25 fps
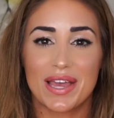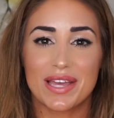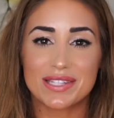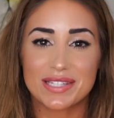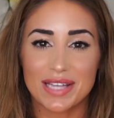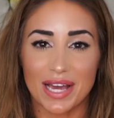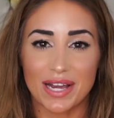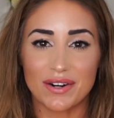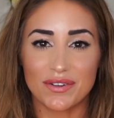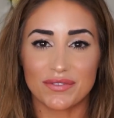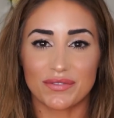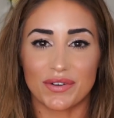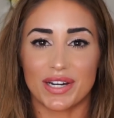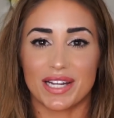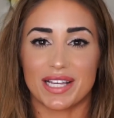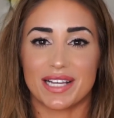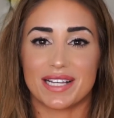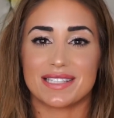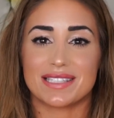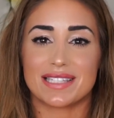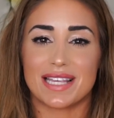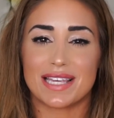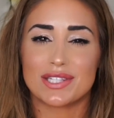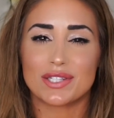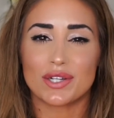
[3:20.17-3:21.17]
It's kind of funny
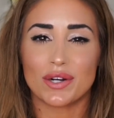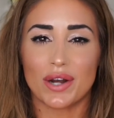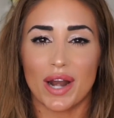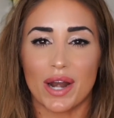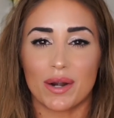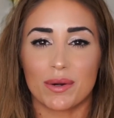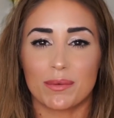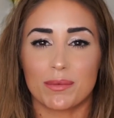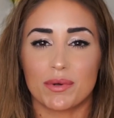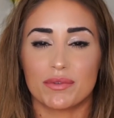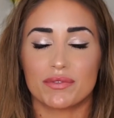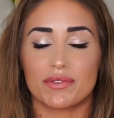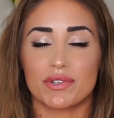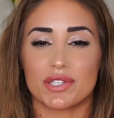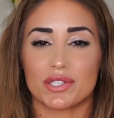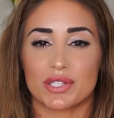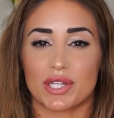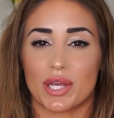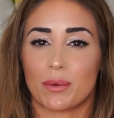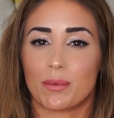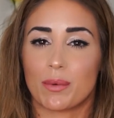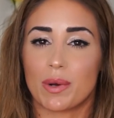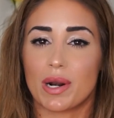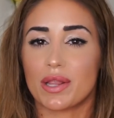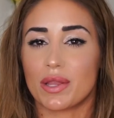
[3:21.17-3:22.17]
because laser hair removal is
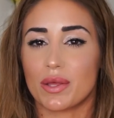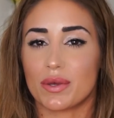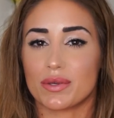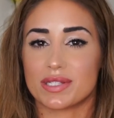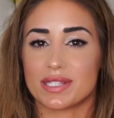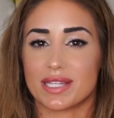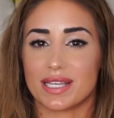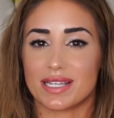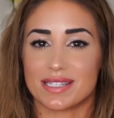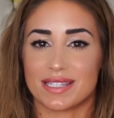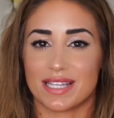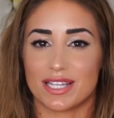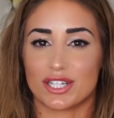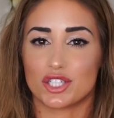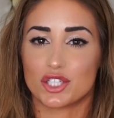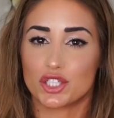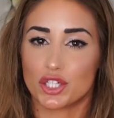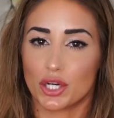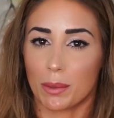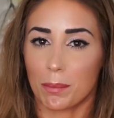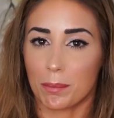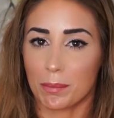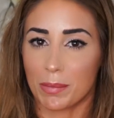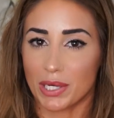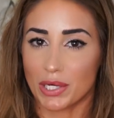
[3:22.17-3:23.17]
like one of those things that
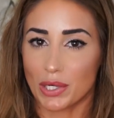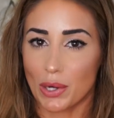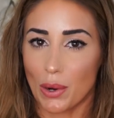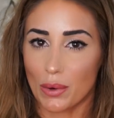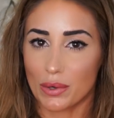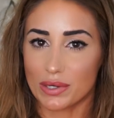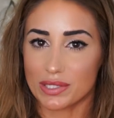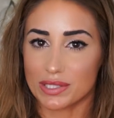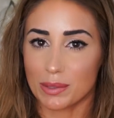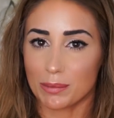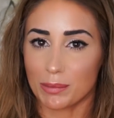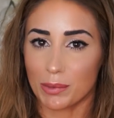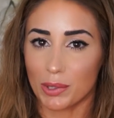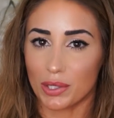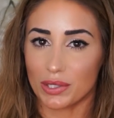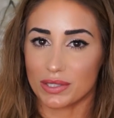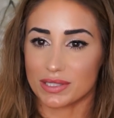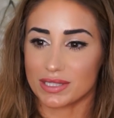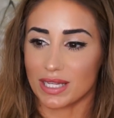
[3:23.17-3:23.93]
shouldn't be noticeable.